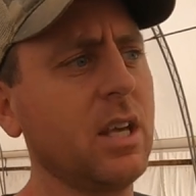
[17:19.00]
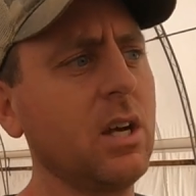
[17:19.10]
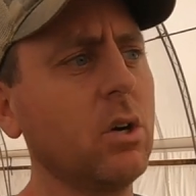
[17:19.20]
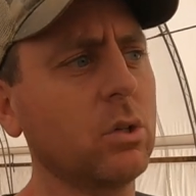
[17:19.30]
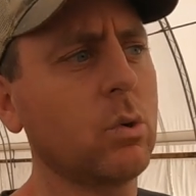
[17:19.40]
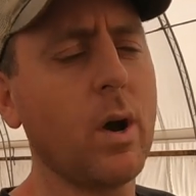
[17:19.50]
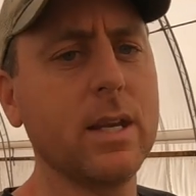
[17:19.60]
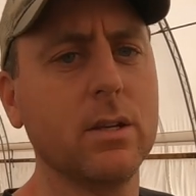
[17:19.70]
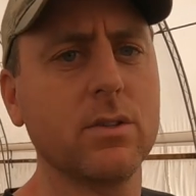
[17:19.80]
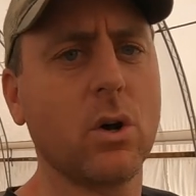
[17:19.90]
they don't
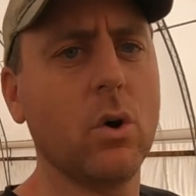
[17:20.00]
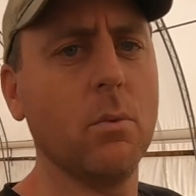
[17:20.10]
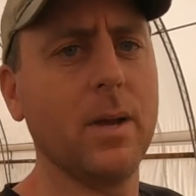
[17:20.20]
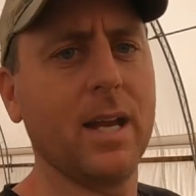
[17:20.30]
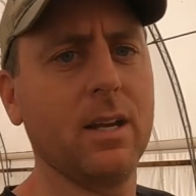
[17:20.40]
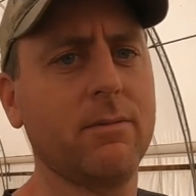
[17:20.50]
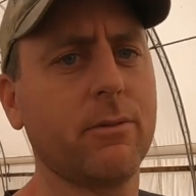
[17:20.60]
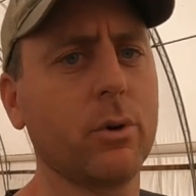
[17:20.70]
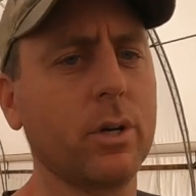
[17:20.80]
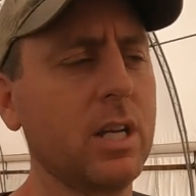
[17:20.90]
quite use a whole bag
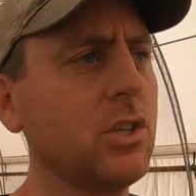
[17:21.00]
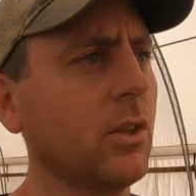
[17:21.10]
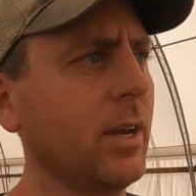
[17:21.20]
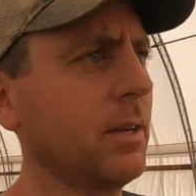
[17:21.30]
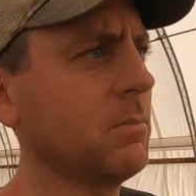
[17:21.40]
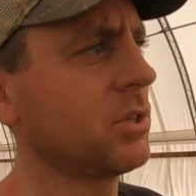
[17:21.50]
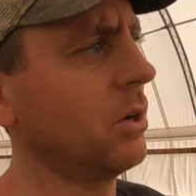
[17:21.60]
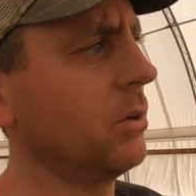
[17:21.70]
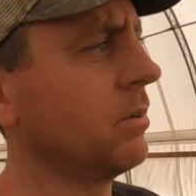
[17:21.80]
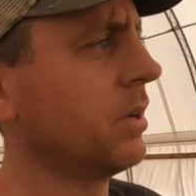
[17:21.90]
for each lamb.
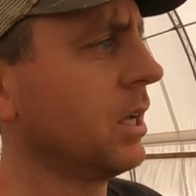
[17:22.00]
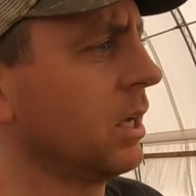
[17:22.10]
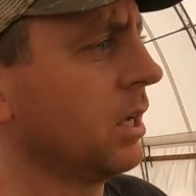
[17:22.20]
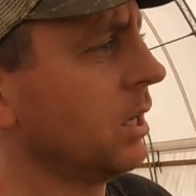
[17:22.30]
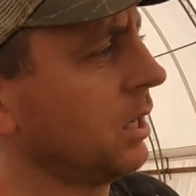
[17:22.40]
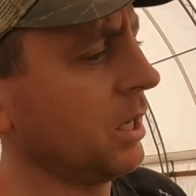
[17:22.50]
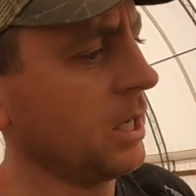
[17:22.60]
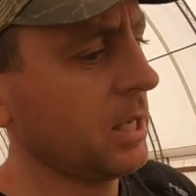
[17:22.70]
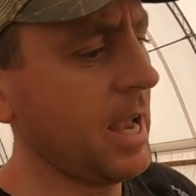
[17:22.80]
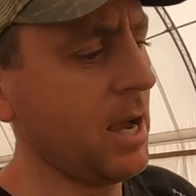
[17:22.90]
So
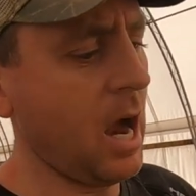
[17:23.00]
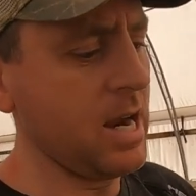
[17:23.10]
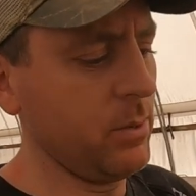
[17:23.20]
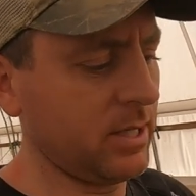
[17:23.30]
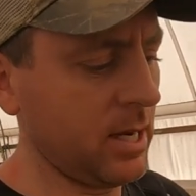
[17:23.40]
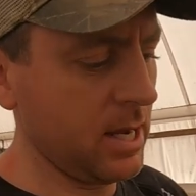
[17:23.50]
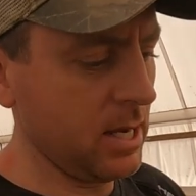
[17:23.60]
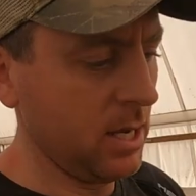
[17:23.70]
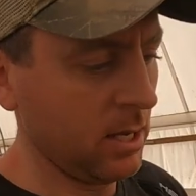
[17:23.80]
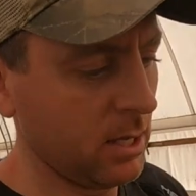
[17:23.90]
yeah, I would
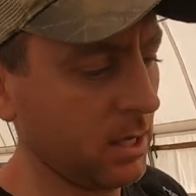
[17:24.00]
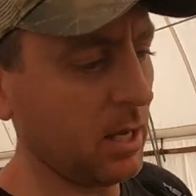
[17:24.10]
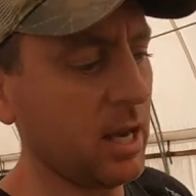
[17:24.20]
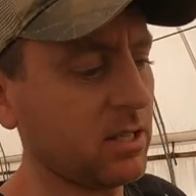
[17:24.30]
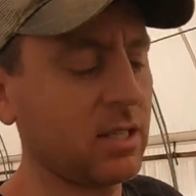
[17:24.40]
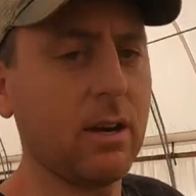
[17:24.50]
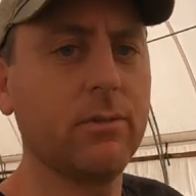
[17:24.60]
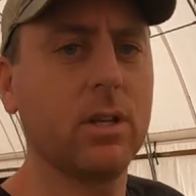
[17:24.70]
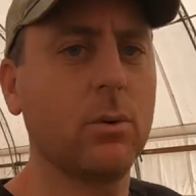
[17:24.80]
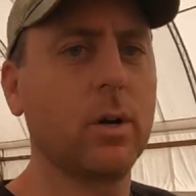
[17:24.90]
say it's
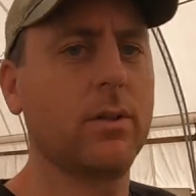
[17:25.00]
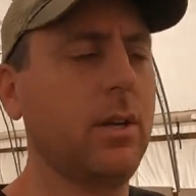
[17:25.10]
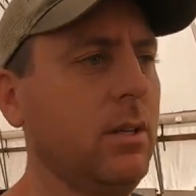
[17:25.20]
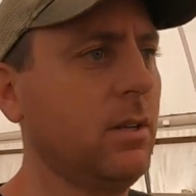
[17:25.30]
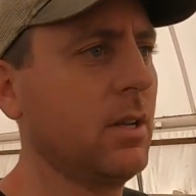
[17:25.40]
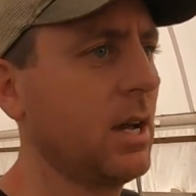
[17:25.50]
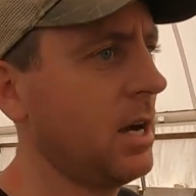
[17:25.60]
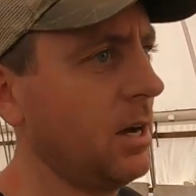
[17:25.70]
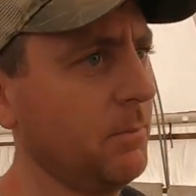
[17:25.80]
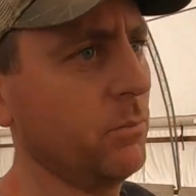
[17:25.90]
definitely worth it.
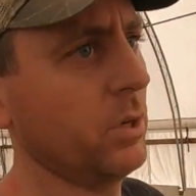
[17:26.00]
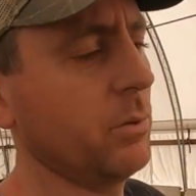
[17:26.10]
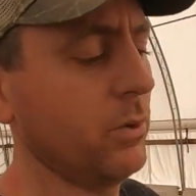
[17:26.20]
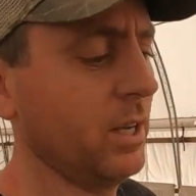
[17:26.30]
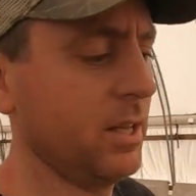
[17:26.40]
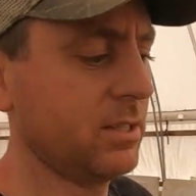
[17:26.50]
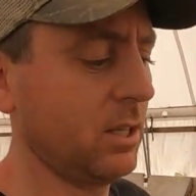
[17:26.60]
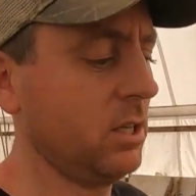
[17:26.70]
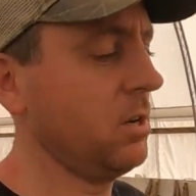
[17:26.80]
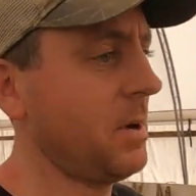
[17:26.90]
Um,
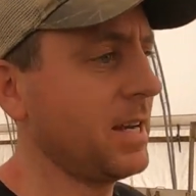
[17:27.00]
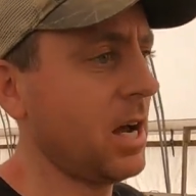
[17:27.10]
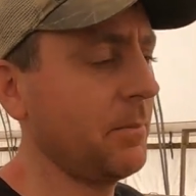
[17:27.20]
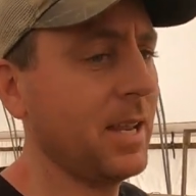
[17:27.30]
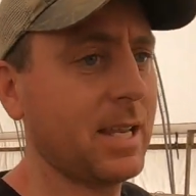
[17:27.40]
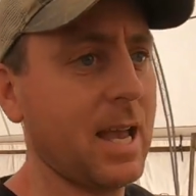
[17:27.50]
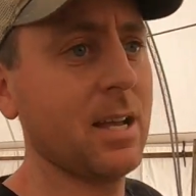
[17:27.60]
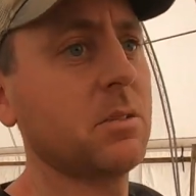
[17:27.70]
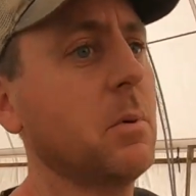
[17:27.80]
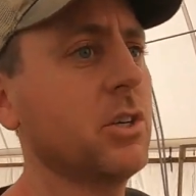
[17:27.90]
realistically, you might not make
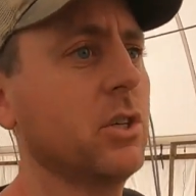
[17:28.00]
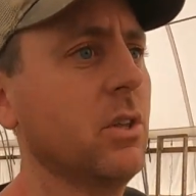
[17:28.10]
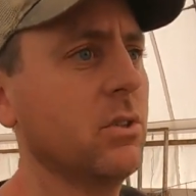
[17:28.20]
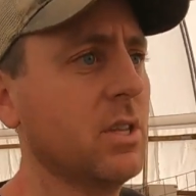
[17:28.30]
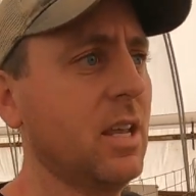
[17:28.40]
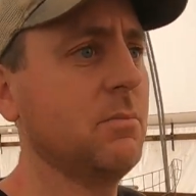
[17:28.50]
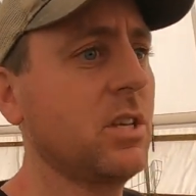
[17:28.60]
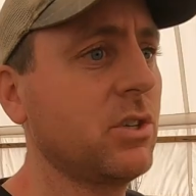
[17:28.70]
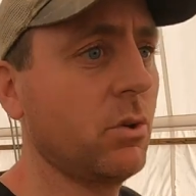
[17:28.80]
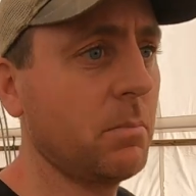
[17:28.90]
as much on those lambs
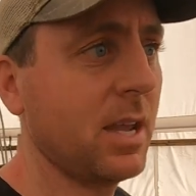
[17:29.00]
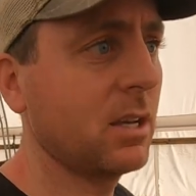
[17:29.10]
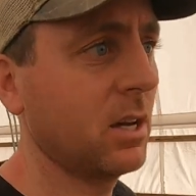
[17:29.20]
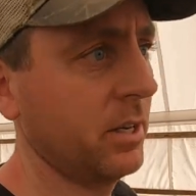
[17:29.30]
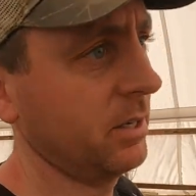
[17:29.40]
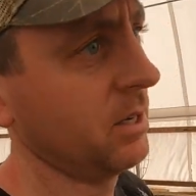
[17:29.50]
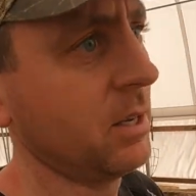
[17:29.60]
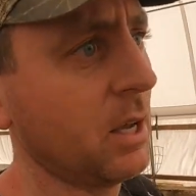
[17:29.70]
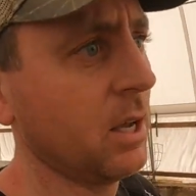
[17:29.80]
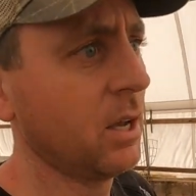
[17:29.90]
as you would make on
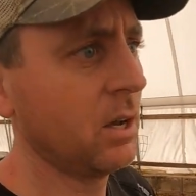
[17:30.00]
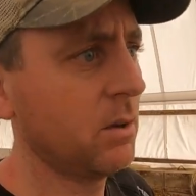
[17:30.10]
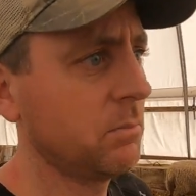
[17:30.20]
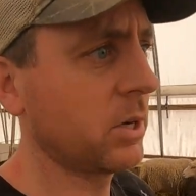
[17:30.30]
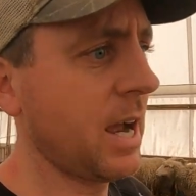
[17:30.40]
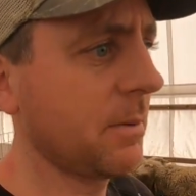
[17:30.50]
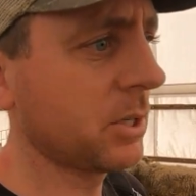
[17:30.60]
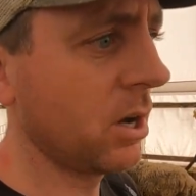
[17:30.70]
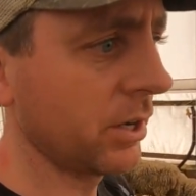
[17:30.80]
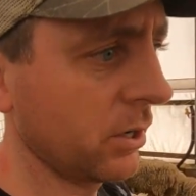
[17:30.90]

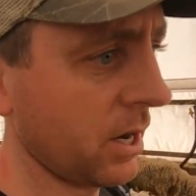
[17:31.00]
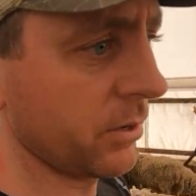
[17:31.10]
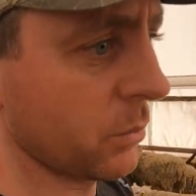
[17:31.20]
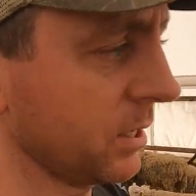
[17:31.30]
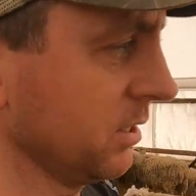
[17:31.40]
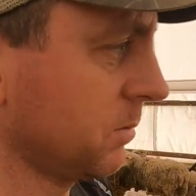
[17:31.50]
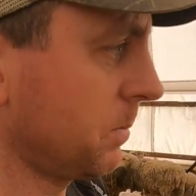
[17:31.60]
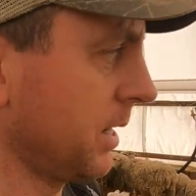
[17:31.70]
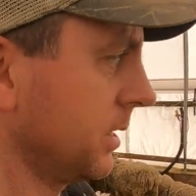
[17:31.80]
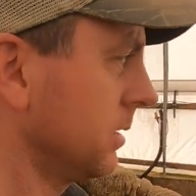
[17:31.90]
perhaps all your other ones,
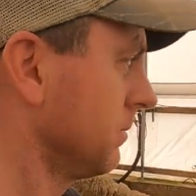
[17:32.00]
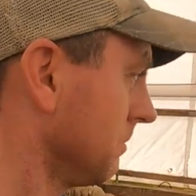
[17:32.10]
but